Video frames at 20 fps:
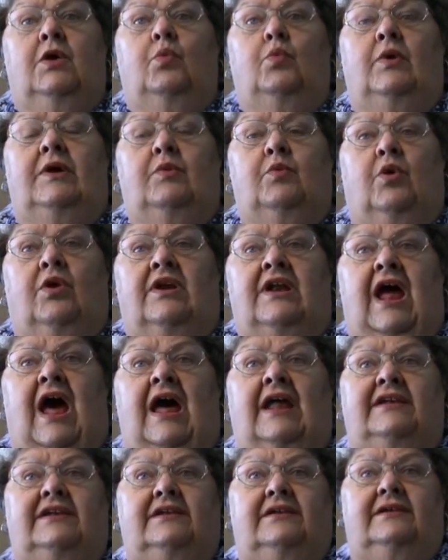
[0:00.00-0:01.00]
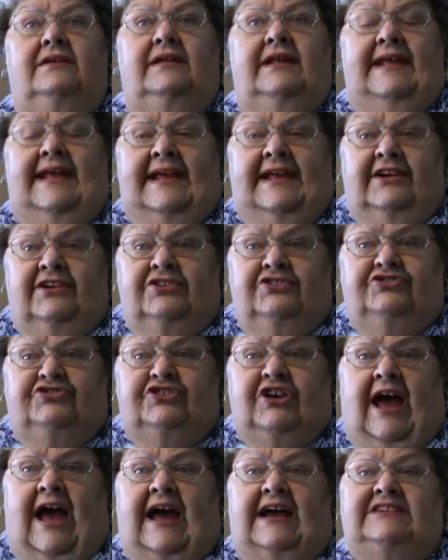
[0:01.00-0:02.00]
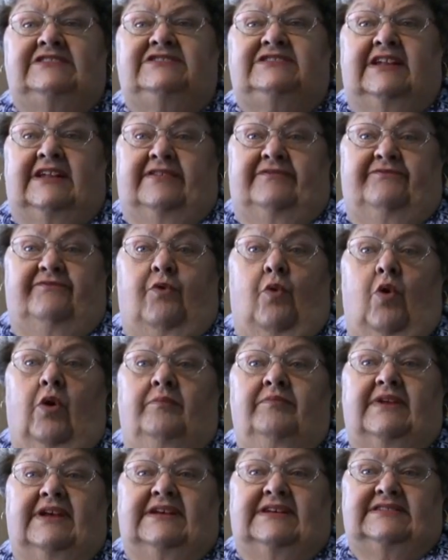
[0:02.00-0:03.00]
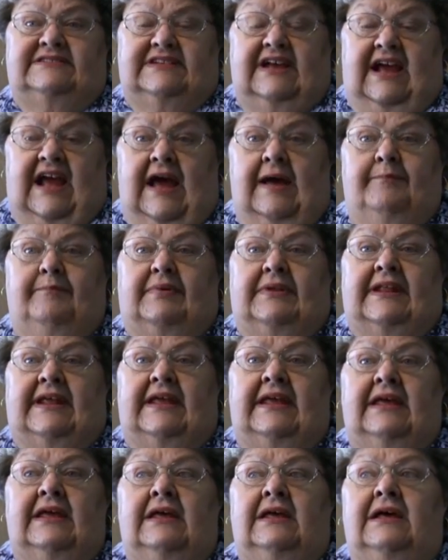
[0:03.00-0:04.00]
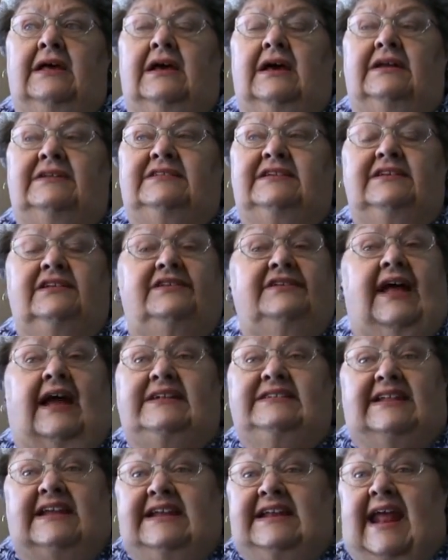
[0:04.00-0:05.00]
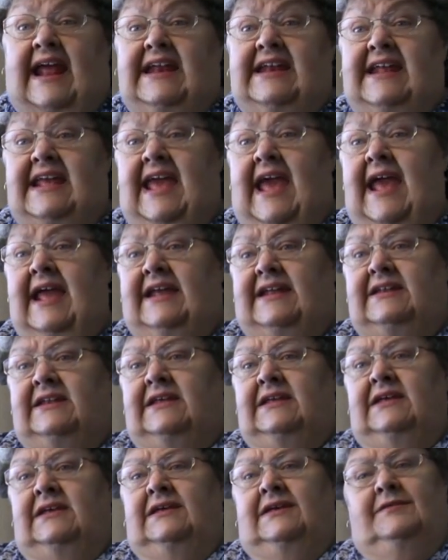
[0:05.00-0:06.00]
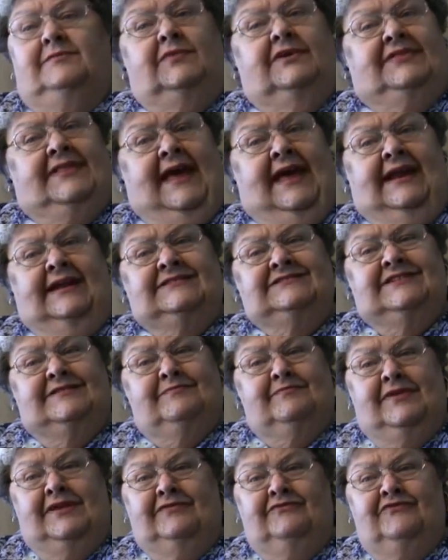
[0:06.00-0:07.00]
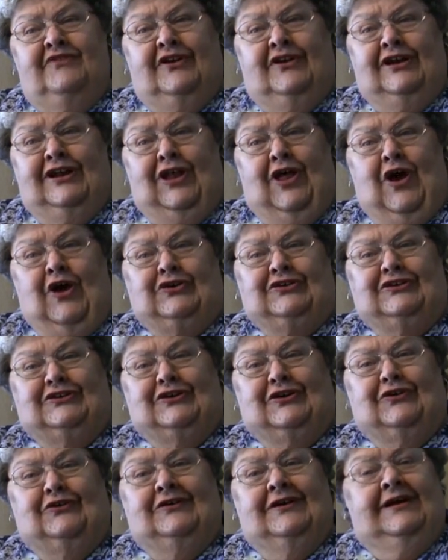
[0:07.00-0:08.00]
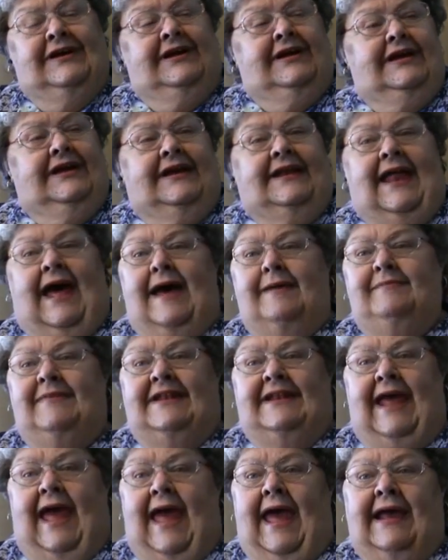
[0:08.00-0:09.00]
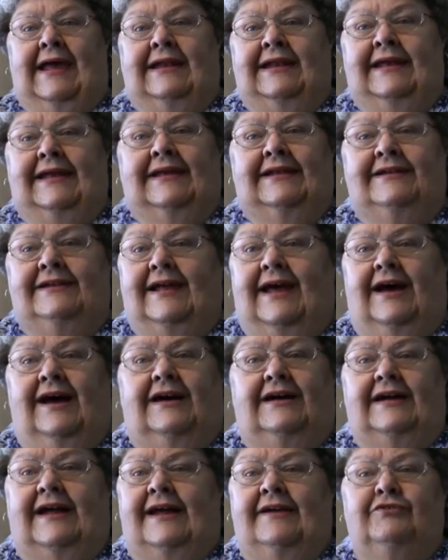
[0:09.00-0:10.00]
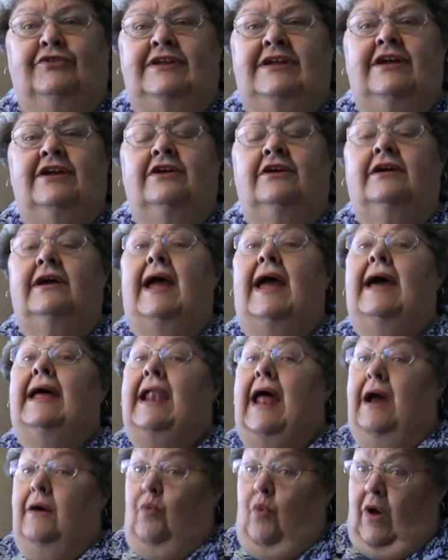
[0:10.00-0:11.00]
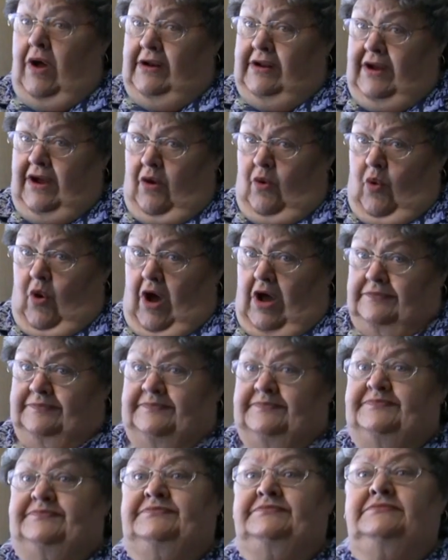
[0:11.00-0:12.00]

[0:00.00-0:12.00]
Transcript: We were not energized and formed as a company until 1988, but that hasn't been very long ago. And I've been hanging in every year, and I want to go on.